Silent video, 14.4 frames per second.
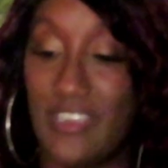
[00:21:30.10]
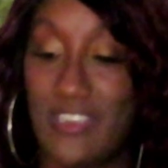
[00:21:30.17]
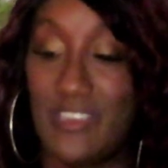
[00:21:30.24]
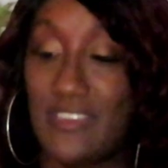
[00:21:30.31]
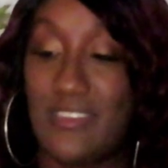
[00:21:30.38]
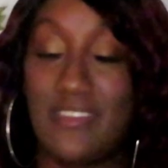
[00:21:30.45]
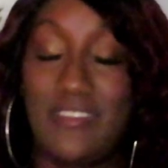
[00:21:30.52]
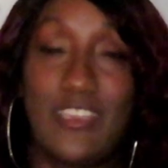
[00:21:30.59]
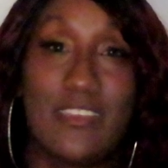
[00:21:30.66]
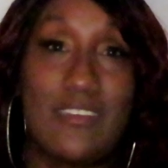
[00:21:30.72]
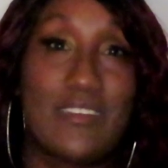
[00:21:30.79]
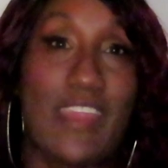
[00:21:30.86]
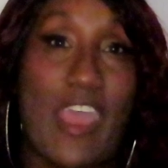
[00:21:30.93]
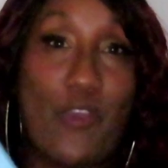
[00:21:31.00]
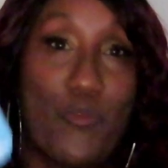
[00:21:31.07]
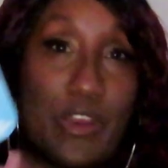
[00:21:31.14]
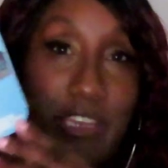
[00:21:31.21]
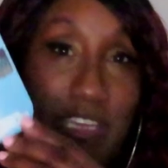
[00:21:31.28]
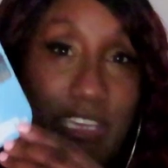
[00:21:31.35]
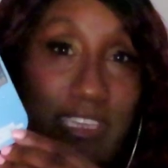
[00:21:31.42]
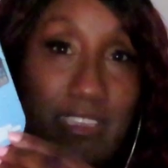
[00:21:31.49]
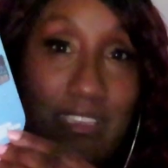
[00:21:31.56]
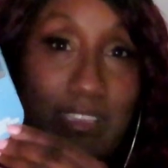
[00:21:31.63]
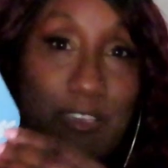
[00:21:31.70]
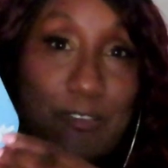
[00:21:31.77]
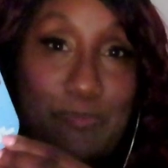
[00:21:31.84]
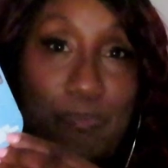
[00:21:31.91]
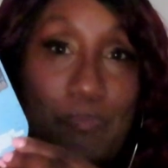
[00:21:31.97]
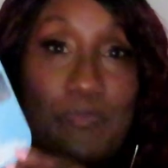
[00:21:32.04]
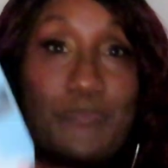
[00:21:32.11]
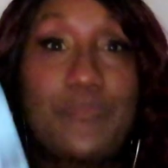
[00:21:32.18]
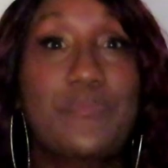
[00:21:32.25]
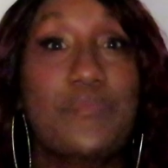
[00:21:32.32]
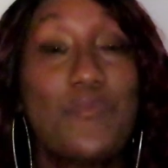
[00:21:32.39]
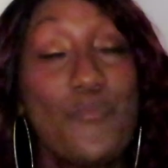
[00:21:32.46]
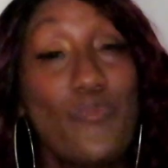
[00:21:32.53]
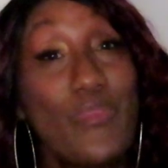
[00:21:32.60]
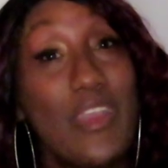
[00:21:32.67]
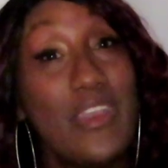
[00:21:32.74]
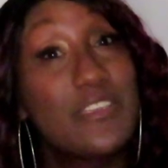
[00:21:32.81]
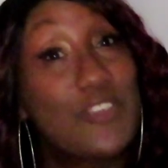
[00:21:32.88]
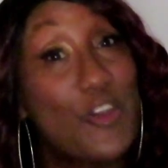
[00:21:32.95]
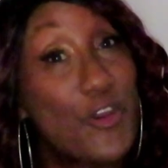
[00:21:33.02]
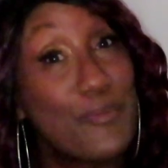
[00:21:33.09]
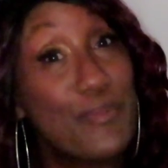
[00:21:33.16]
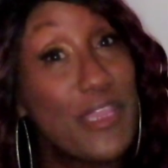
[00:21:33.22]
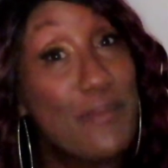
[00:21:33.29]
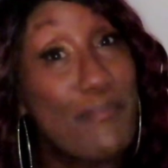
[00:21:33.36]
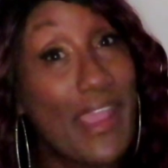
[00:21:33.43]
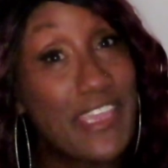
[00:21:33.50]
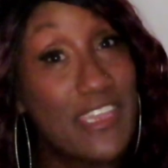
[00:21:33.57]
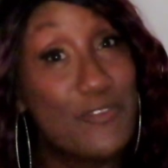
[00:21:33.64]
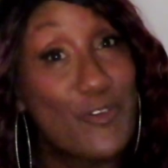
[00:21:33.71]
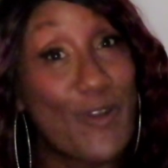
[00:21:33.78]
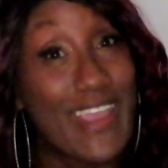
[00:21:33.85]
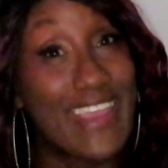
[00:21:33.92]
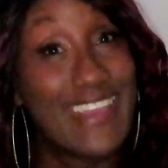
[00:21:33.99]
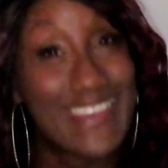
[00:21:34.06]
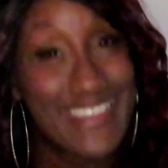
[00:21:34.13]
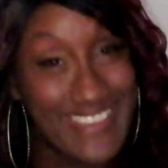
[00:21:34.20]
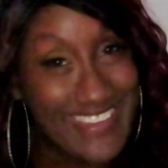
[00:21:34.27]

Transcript: is like one of these it's going to be in my giveaway